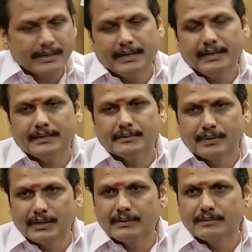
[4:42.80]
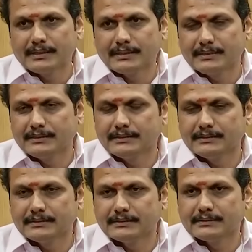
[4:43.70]
aspect of the case was
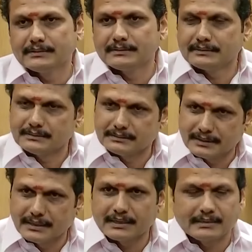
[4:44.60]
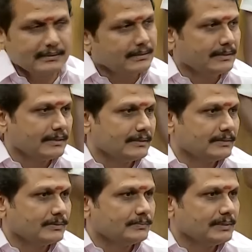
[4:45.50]
when he was the transport minister in an
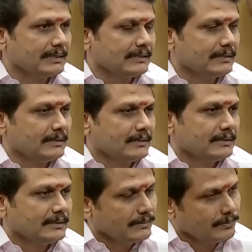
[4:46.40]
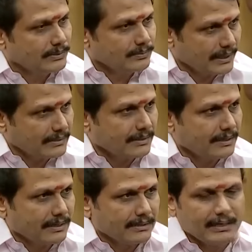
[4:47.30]
earlier A I D M K uh,
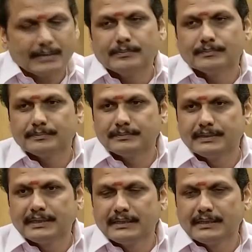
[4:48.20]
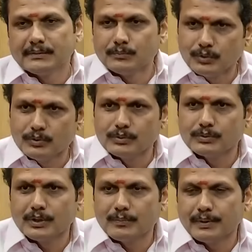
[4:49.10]
government. So uh, right
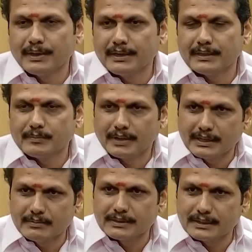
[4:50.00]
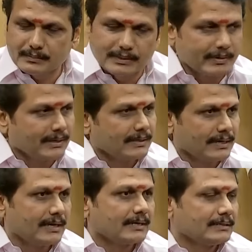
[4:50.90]
now, uh, uh, the D M K has in
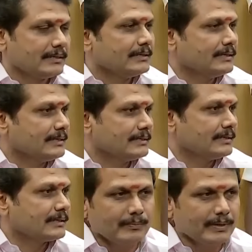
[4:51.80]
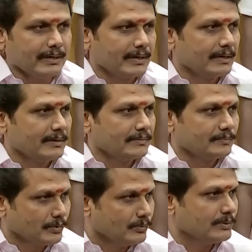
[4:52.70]
fact, he has been uh, with the D M
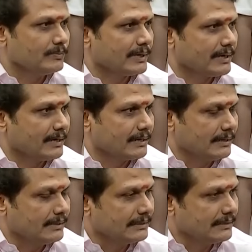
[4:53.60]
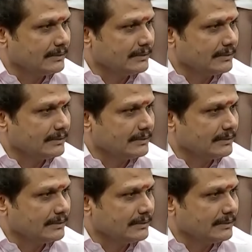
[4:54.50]
K and he has been with the